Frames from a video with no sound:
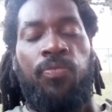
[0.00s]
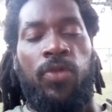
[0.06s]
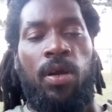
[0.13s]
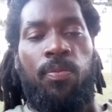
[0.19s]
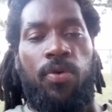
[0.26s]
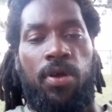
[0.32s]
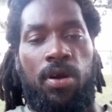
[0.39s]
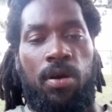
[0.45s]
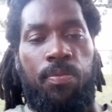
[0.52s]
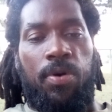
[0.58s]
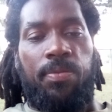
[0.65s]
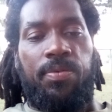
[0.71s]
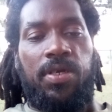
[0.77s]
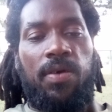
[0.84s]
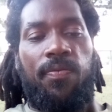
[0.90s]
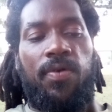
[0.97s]
Now praying our
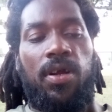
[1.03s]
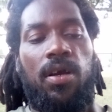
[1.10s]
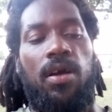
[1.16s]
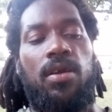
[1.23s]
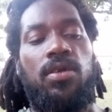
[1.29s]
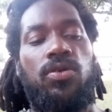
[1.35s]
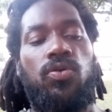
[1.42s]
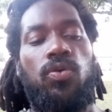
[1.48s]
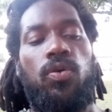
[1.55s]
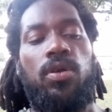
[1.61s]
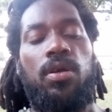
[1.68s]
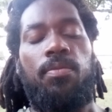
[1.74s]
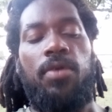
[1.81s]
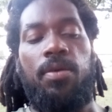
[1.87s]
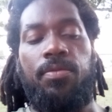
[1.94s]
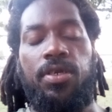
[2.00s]
purpose up for the God. There's all the
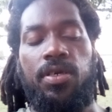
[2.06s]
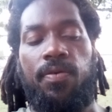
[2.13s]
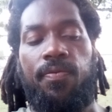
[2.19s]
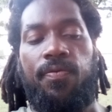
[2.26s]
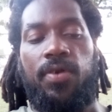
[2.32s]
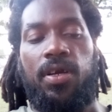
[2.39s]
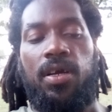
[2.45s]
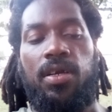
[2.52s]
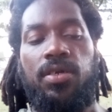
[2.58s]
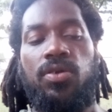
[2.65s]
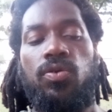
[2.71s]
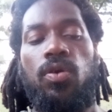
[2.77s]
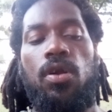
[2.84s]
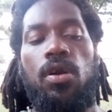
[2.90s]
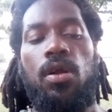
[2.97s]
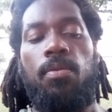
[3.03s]
commandment jump for the God.
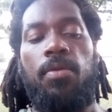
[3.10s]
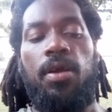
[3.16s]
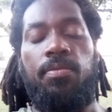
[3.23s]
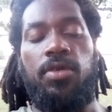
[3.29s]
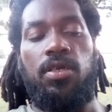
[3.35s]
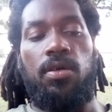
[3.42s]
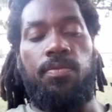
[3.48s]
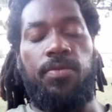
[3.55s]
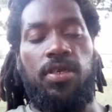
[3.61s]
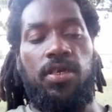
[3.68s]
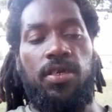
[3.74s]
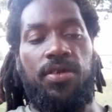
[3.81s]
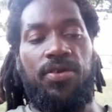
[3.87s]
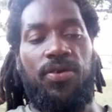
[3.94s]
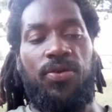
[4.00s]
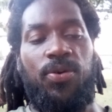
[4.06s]
There's all the commandment jump,
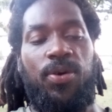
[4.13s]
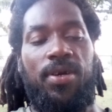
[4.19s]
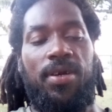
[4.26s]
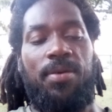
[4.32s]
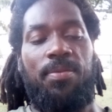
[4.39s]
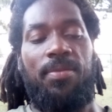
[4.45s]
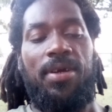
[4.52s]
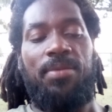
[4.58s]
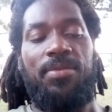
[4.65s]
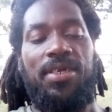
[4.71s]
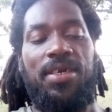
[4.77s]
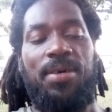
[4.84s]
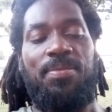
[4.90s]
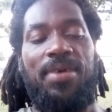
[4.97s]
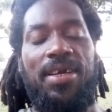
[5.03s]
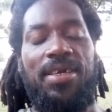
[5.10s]
Jesus. All the commandment
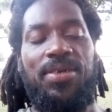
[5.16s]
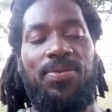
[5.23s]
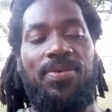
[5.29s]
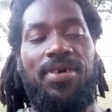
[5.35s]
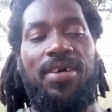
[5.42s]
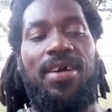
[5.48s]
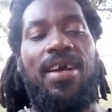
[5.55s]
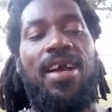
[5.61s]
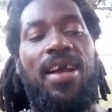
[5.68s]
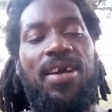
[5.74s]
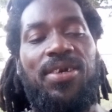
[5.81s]
jump at you one.